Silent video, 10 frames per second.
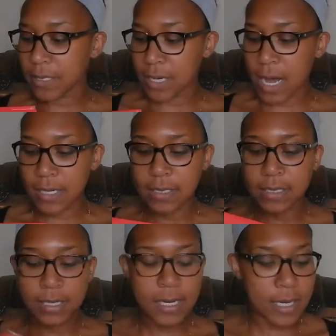the
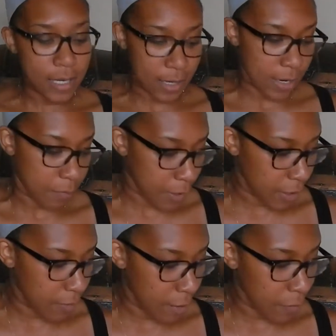contents in it and kind of play
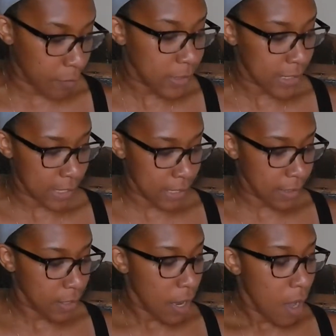around with what's in
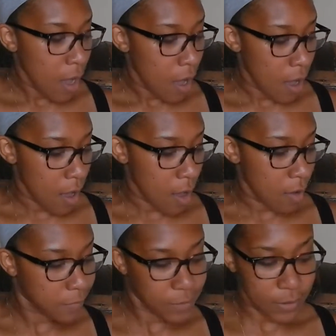it.
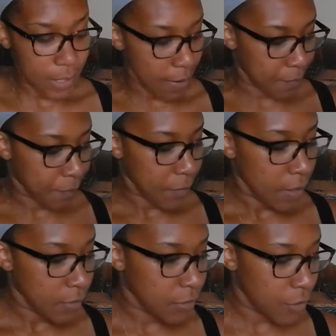So yeah.
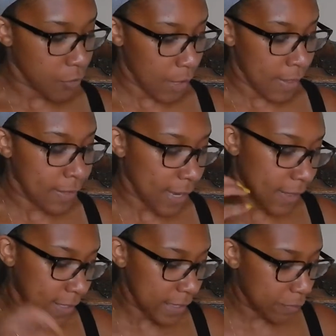So
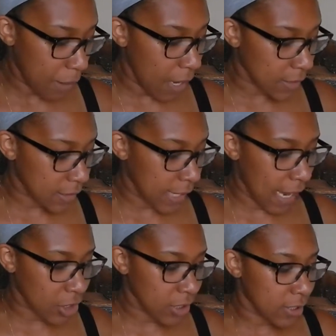inside this box is
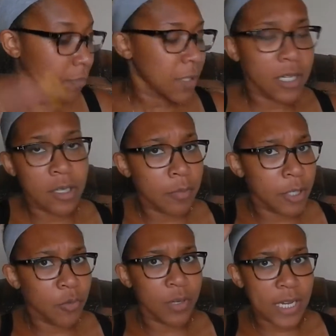actually something a little bit
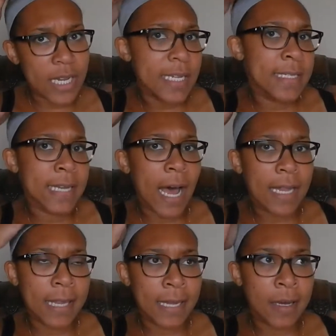unique. It's
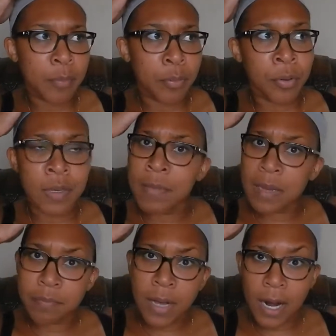not like a
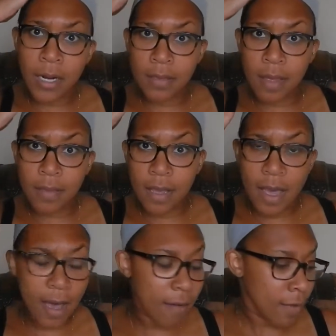pre-made product that they
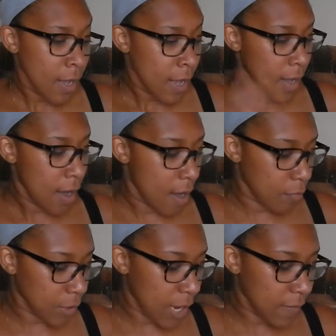have.
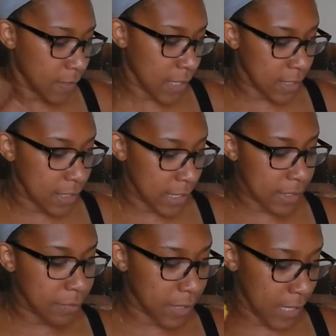They're kind of testing
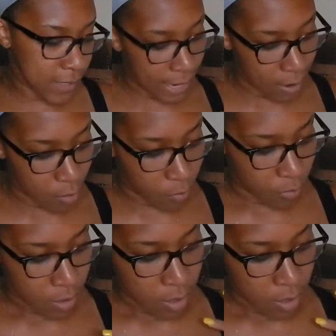like some things out.